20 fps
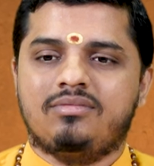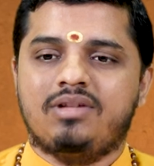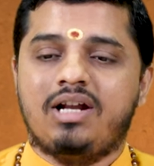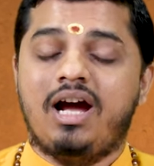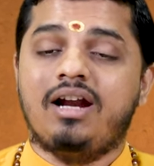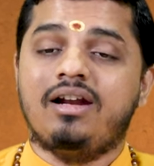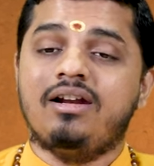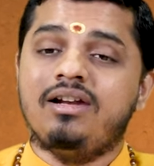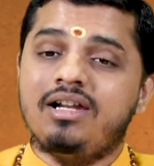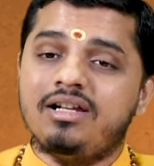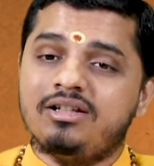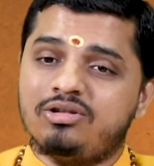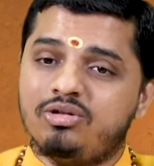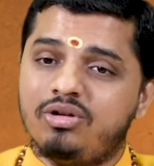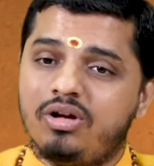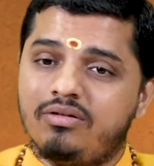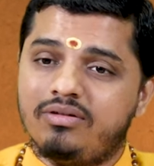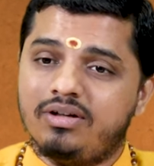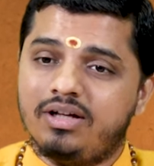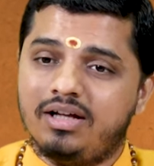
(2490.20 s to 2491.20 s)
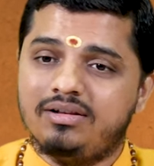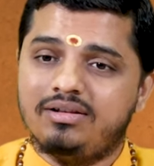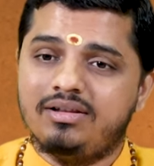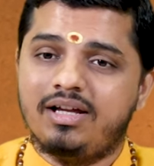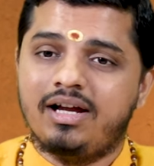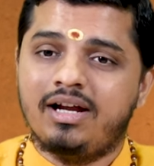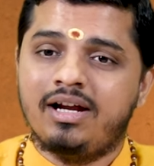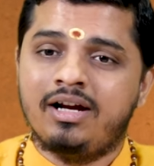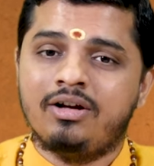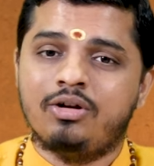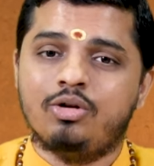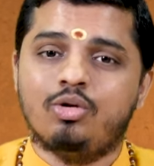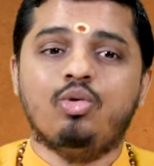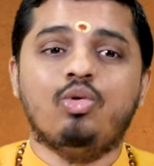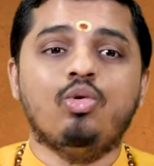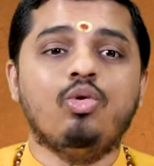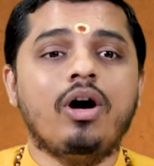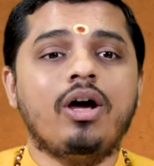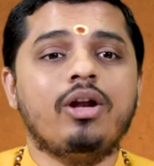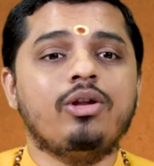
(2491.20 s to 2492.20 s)
Unless you have done that,
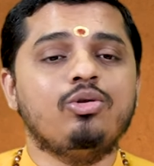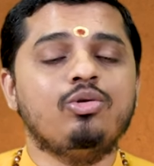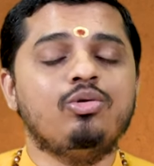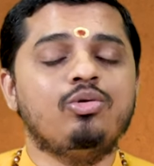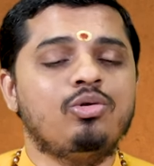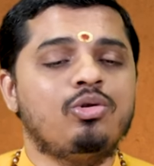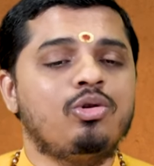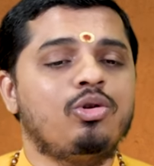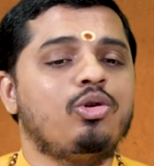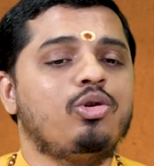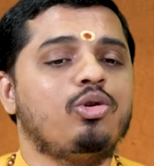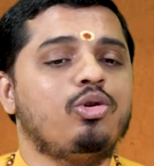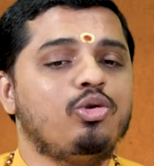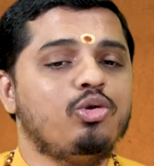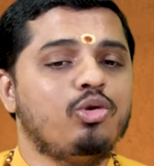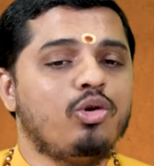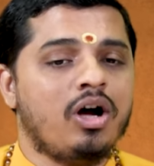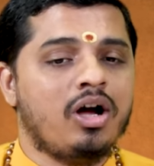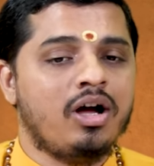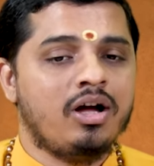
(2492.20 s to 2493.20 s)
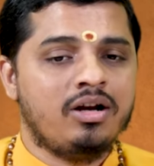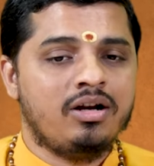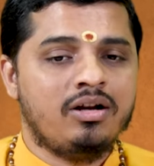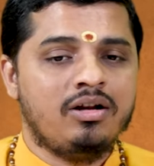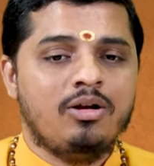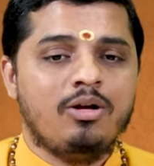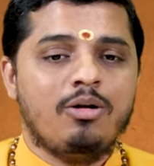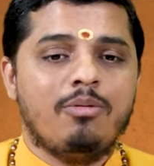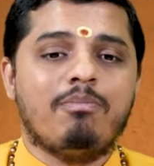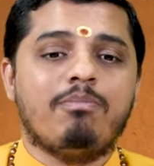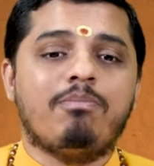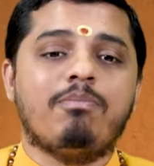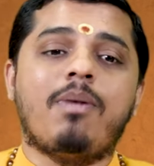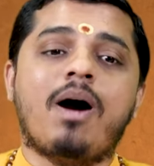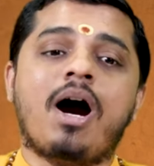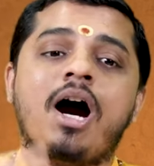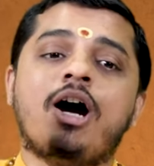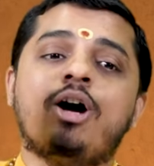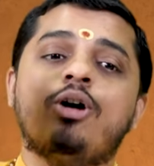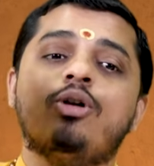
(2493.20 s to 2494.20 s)
who are you? You are
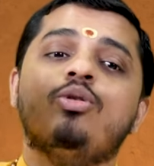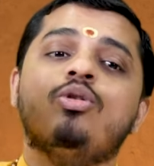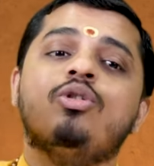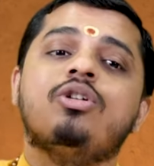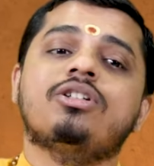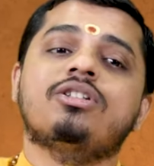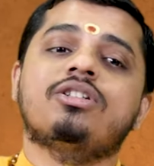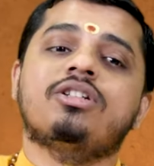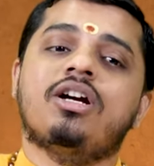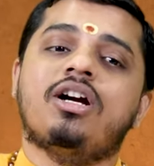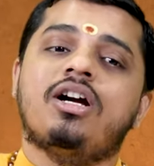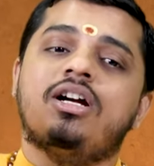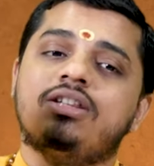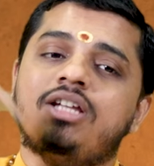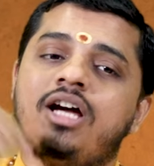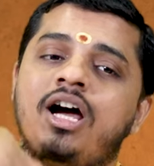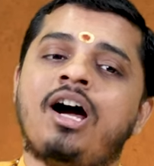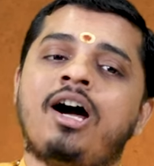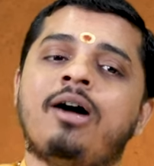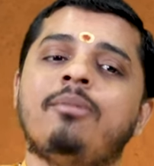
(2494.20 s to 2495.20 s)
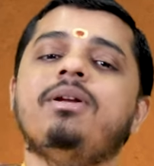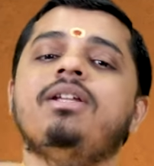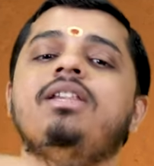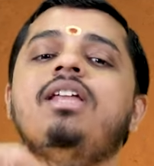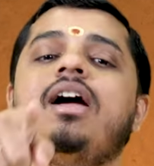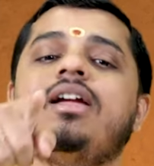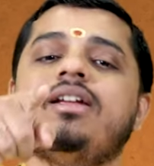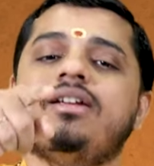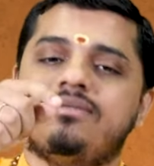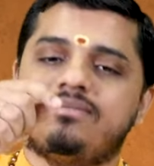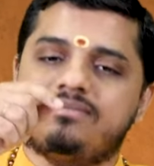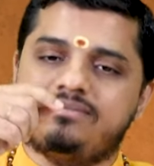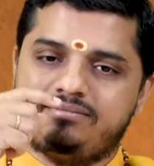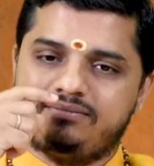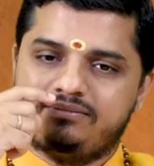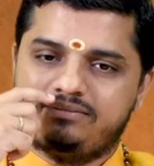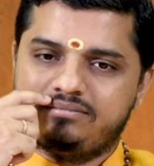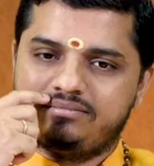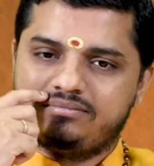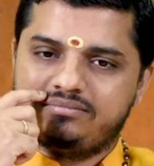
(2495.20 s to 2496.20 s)
paroksha katha abhidhayi.
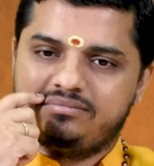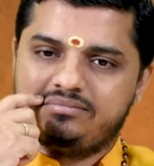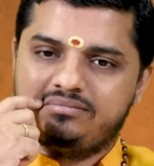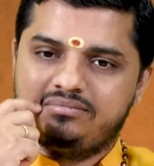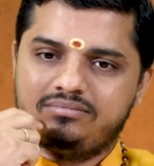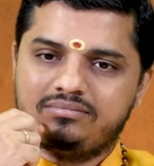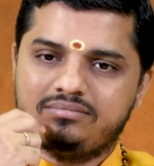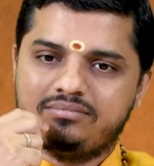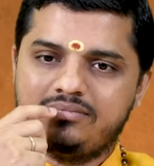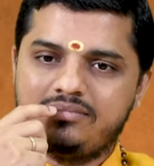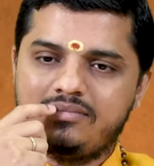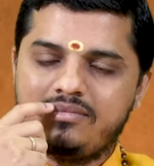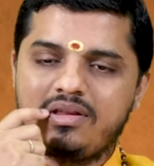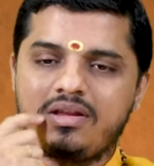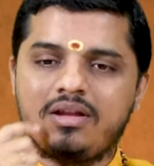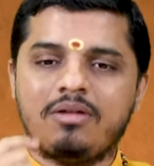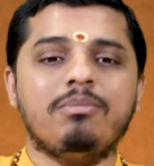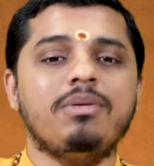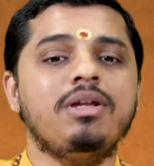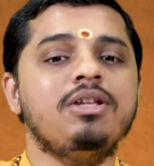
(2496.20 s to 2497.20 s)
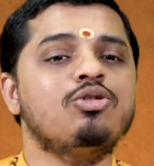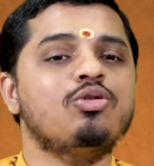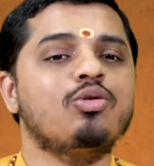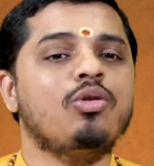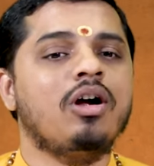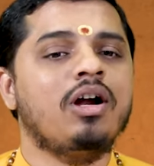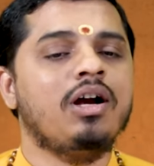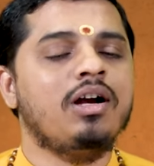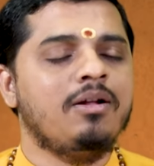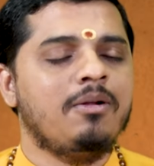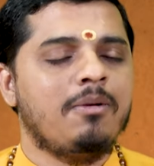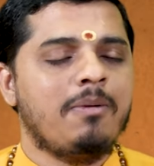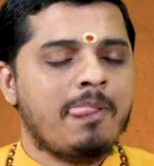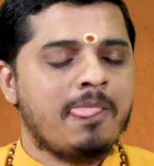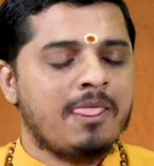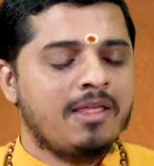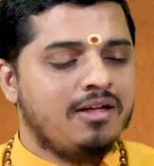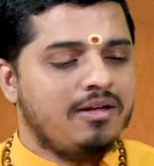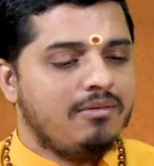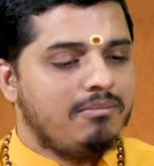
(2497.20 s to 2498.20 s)
Means what?
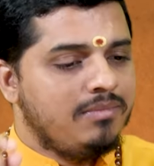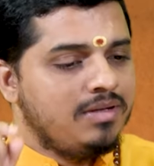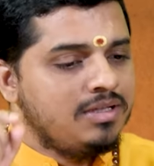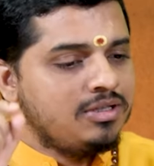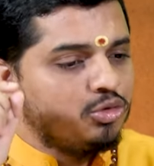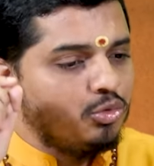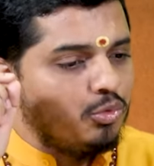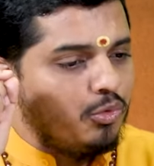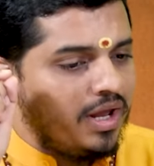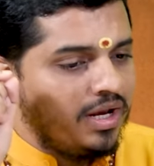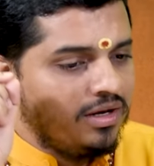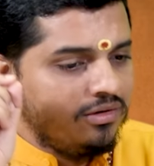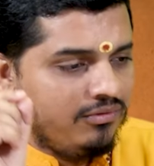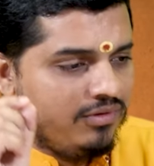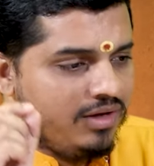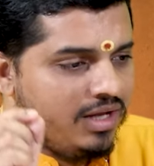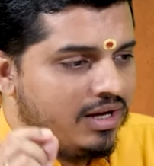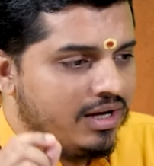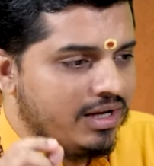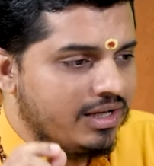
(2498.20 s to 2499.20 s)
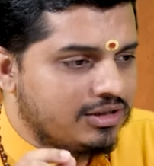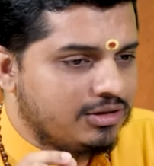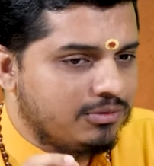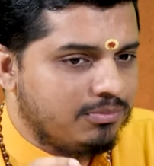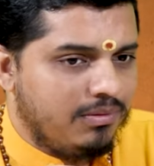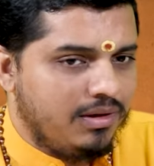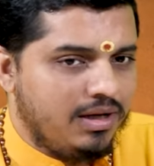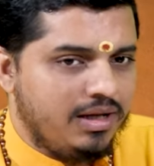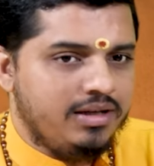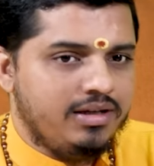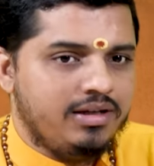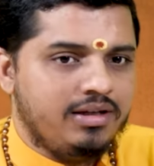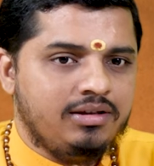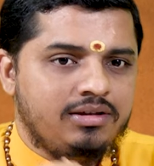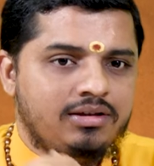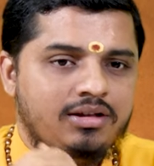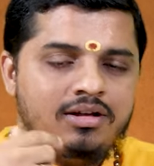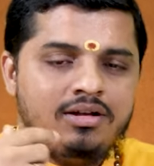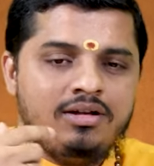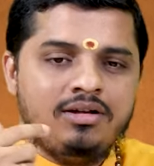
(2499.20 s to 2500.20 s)
Means when we are
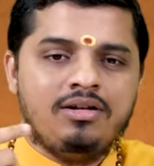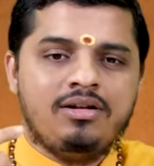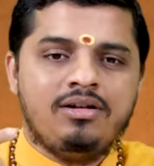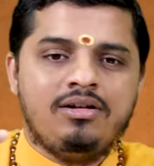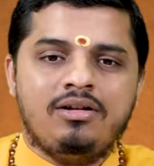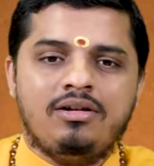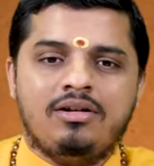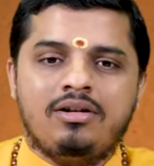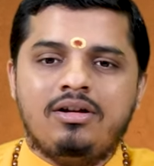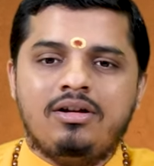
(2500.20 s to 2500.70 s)
explaining the